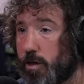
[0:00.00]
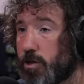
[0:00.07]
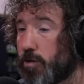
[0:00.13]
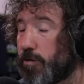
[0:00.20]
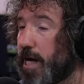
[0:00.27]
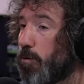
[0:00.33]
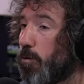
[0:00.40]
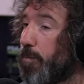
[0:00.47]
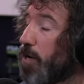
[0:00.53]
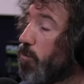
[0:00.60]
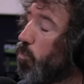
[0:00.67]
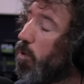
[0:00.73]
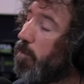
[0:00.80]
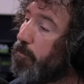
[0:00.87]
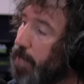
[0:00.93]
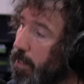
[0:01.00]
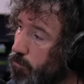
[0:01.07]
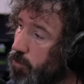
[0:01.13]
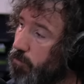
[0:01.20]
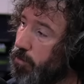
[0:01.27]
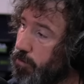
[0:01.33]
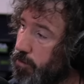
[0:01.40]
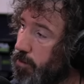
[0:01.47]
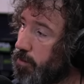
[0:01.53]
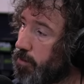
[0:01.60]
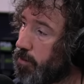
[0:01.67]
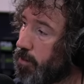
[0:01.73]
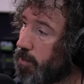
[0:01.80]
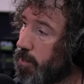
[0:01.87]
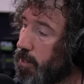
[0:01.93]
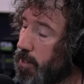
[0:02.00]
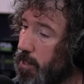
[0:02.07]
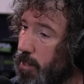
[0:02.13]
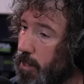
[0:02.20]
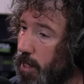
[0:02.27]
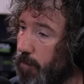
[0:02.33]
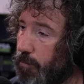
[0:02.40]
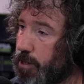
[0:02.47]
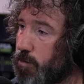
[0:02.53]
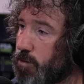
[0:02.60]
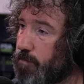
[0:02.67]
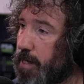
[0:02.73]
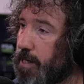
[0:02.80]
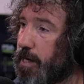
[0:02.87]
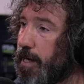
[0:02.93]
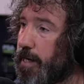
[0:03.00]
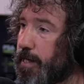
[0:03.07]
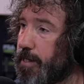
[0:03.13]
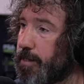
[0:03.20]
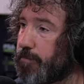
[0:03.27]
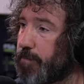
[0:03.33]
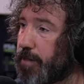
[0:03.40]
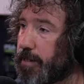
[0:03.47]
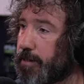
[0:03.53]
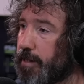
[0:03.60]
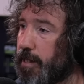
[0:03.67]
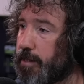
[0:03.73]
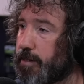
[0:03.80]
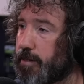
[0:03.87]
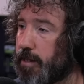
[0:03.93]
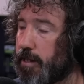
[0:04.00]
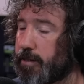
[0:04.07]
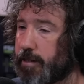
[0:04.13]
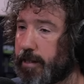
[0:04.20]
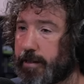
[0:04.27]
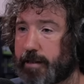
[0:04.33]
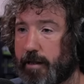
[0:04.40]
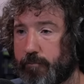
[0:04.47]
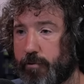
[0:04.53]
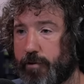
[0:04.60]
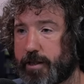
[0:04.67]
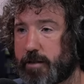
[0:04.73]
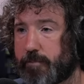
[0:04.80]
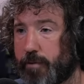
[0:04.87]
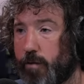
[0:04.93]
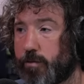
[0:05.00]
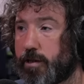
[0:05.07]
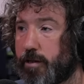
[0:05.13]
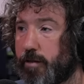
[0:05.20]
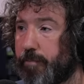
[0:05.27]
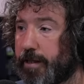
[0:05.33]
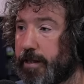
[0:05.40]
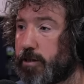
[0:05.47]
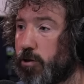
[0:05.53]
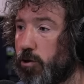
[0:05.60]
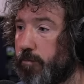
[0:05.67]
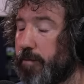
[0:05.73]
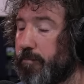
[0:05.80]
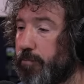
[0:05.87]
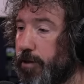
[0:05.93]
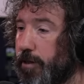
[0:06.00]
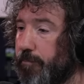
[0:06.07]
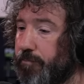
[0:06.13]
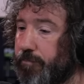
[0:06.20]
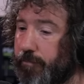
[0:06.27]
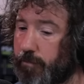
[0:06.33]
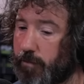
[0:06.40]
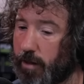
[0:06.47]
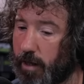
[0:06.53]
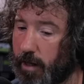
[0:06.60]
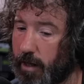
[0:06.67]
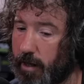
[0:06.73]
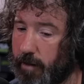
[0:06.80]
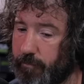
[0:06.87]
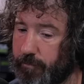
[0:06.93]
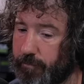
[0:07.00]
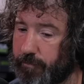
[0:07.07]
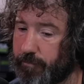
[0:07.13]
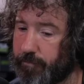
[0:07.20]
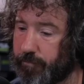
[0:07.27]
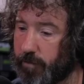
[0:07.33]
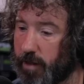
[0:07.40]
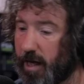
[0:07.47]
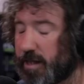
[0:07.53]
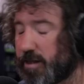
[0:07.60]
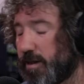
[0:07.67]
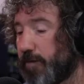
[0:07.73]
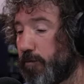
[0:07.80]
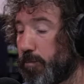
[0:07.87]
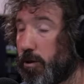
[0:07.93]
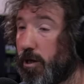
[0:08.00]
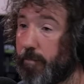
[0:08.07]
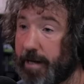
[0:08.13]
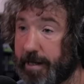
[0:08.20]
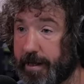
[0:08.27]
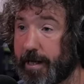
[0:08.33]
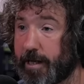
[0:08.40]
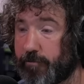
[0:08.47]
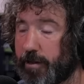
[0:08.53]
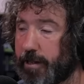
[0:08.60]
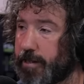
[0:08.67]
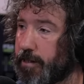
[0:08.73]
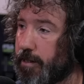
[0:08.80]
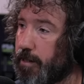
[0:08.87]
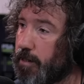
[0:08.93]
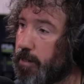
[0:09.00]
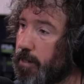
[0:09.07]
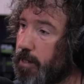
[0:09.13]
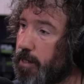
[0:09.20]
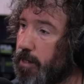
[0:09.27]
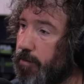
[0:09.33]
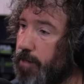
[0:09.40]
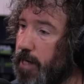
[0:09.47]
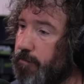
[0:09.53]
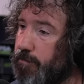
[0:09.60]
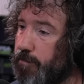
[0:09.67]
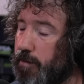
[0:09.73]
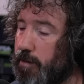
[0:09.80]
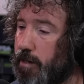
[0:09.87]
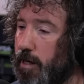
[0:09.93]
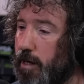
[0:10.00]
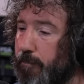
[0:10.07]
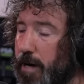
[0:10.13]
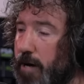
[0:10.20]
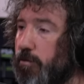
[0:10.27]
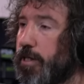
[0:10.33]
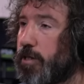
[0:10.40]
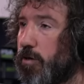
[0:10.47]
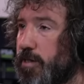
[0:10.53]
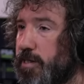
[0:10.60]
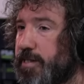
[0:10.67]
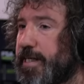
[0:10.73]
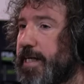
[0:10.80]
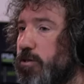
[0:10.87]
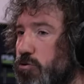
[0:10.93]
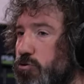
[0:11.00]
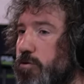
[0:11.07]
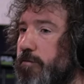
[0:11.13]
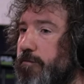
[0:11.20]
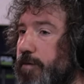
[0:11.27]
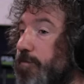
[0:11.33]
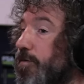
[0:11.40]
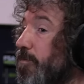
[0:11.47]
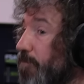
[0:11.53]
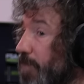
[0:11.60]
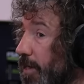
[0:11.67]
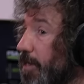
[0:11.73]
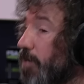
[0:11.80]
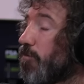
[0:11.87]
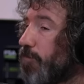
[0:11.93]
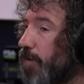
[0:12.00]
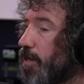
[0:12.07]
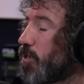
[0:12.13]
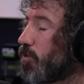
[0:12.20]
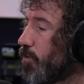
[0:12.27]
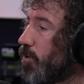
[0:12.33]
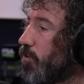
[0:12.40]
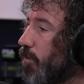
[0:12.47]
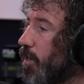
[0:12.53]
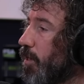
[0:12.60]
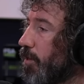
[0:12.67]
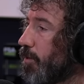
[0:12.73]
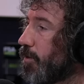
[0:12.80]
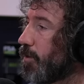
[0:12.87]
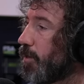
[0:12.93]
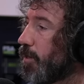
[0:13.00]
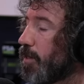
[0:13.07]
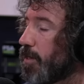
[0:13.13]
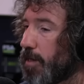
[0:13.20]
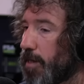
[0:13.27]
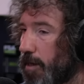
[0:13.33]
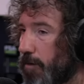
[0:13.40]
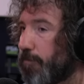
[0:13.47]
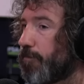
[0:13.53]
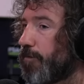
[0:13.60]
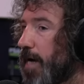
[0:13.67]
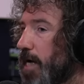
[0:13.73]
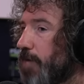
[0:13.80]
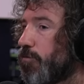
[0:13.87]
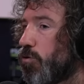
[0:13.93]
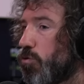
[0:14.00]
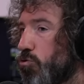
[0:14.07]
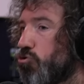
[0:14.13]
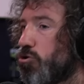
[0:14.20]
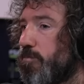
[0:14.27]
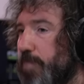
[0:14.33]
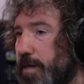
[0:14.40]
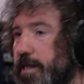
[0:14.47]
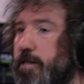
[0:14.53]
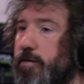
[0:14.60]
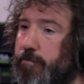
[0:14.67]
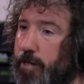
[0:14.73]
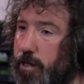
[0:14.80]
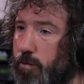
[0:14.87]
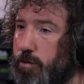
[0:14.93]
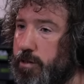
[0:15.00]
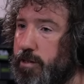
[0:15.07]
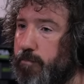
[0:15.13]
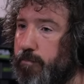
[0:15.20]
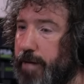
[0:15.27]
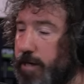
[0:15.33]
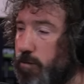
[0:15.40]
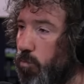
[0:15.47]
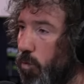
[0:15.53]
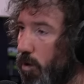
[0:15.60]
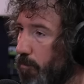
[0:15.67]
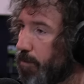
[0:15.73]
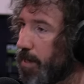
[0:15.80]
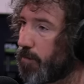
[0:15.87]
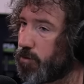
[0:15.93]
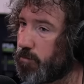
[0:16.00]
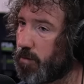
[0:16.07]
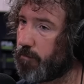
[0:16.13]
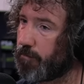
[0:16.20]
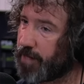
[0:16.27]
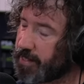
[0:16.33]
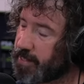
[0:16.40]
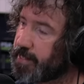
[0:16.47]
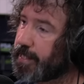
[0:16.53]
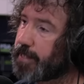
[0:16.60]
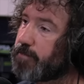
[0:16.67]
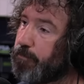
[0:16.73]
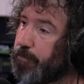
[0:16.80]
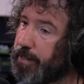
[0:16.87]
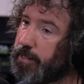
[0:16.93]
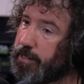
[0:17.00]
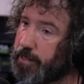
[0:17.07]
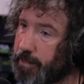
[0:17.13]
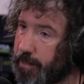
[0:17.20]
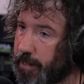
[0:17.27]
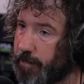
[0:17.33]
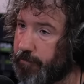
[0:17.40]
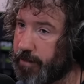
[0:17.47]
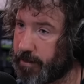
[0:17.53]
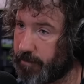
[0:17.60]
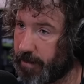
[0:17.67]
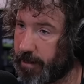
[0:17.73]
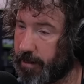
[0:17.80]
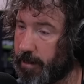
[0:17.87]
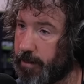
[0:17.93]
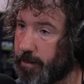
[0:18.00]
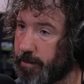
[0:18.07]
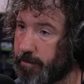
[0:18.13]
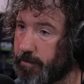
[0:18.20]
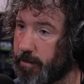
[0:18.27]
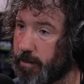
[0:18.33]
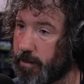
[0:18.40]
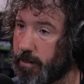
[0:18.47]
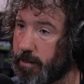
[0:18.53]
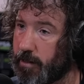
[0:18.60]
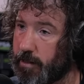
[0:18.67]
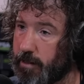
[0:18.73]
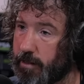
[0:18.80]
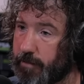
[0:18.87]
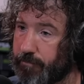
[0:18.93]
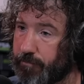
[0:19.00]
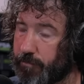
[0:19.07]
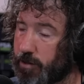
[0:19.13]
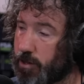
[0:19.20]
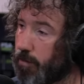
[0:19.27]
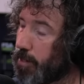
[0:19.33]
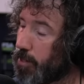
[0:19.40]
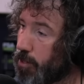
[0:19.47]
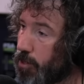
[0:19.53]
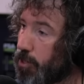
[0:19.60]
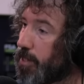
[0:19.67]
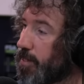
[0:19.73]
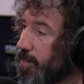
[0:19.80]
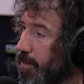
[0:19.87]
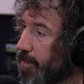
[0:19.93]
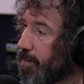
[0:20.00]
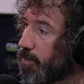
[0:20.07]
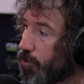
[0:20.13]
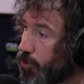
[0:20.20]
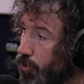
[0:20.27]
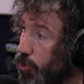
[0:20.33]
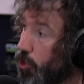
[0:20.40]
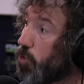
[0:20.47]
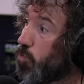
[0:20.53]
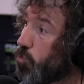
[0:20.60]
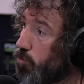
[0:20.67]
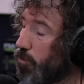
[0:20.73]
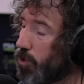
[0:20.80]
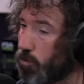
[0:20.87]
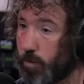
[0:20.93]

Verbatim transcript: So they will pay £1 a month. I'm going to use Man United because they're, as the example, they're supposedly the biggest club in Britain. Um, as it Liverpool or Man United, really, isn't it? They've apparently got 650 million fans worldwide. If 500 million of those paid one pound a month, that's six billion a year into Man United. So you, you, can. This is huge money.